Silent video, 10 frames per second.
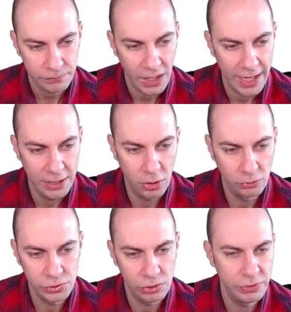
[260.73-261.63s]
And
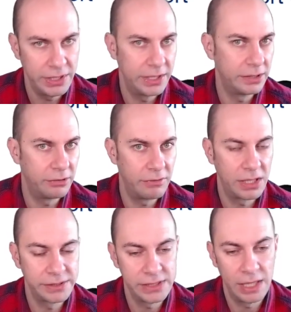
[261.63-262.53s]
also here, there
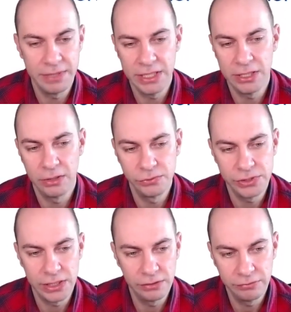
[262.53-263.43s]
are some
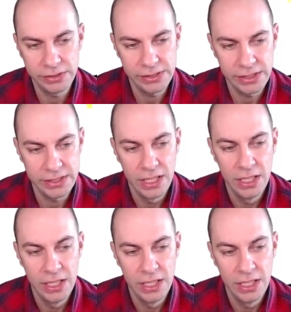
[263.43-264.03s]
idiosyncrasies.